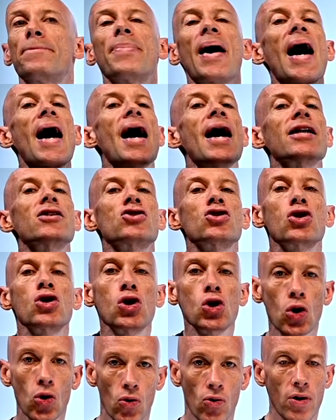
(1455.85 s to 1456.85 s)
bad
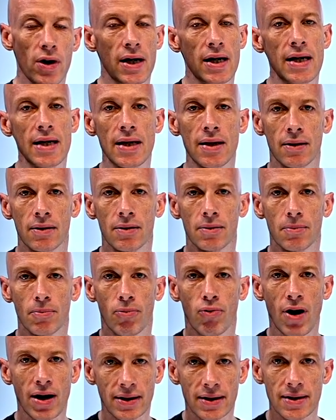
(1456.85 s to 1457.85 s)
security
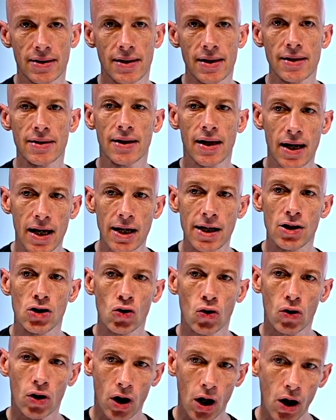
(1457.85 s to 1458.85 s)
practices in
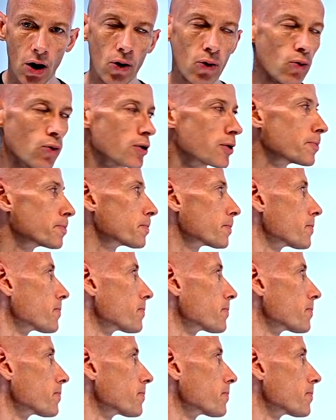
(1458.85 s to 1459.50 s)
your code.